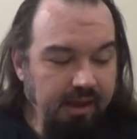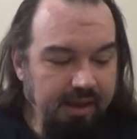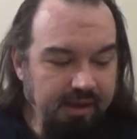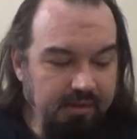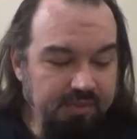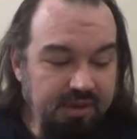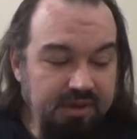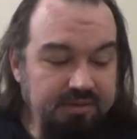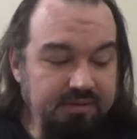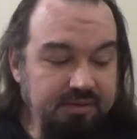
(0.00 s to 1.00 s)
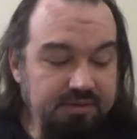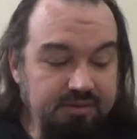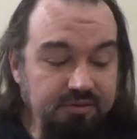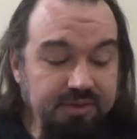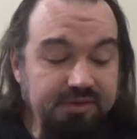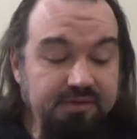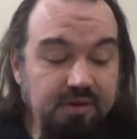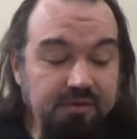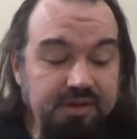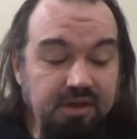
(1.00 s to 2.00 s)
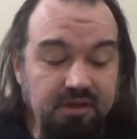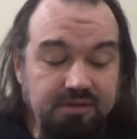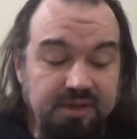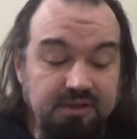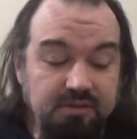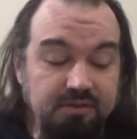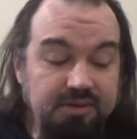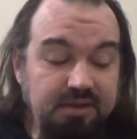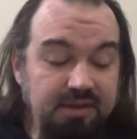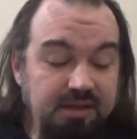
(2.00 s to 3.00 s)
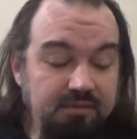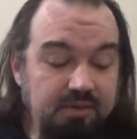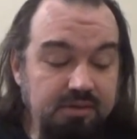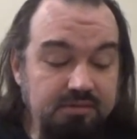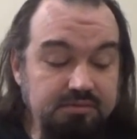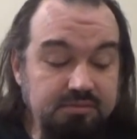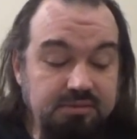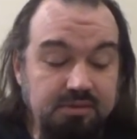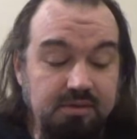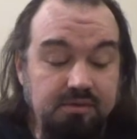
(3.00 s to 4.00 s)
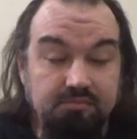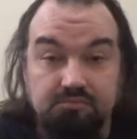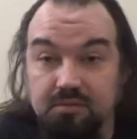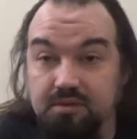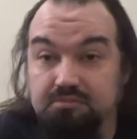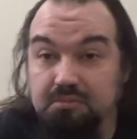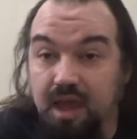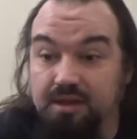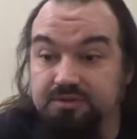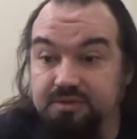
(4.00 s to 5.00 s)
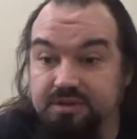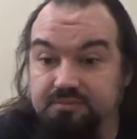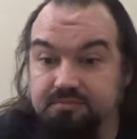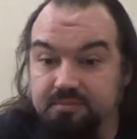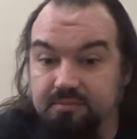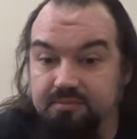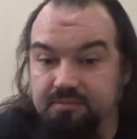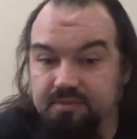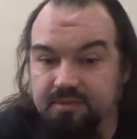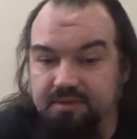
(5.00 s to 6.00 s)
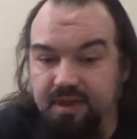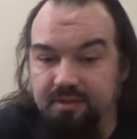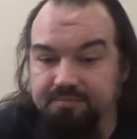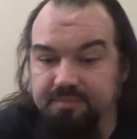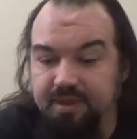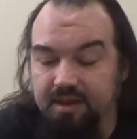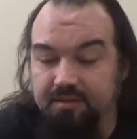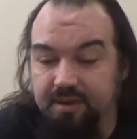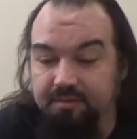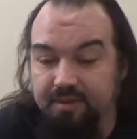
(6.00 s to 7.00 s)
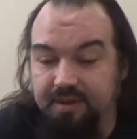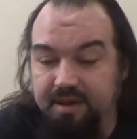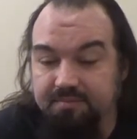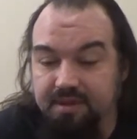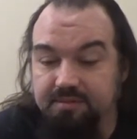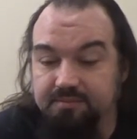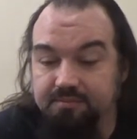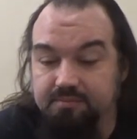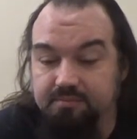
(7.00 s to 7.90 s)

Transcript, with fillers: And upon doing so, he learned that they were actually set up. They had been,